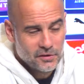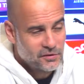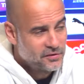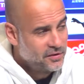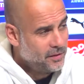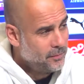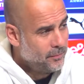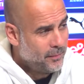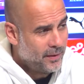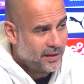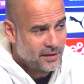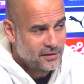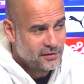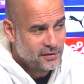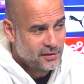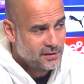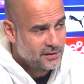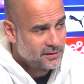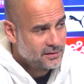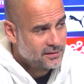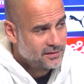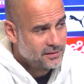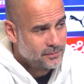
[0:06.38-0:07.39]
Same
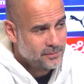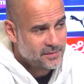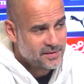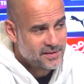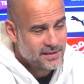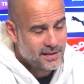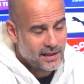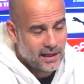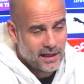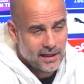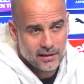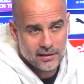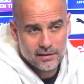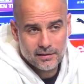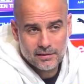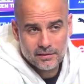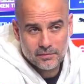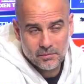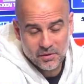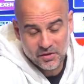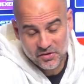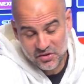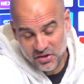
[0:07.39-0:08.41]
manager, same style.
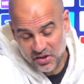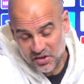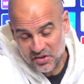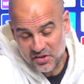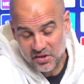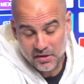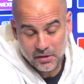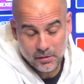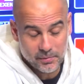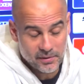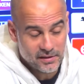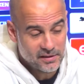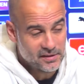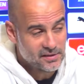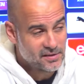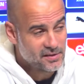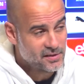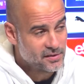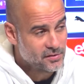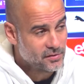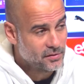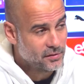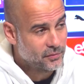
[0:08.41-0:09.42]
I changed a little bit
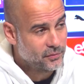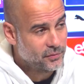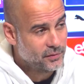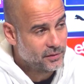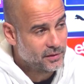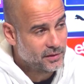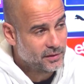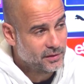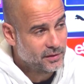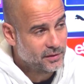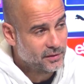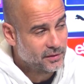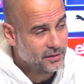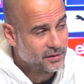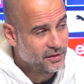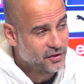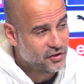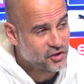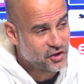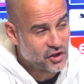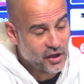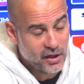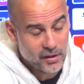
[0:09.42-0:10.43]
this season,
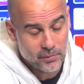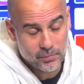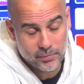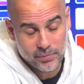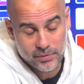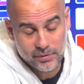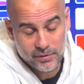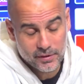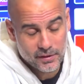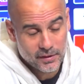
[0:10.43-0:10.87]
the shape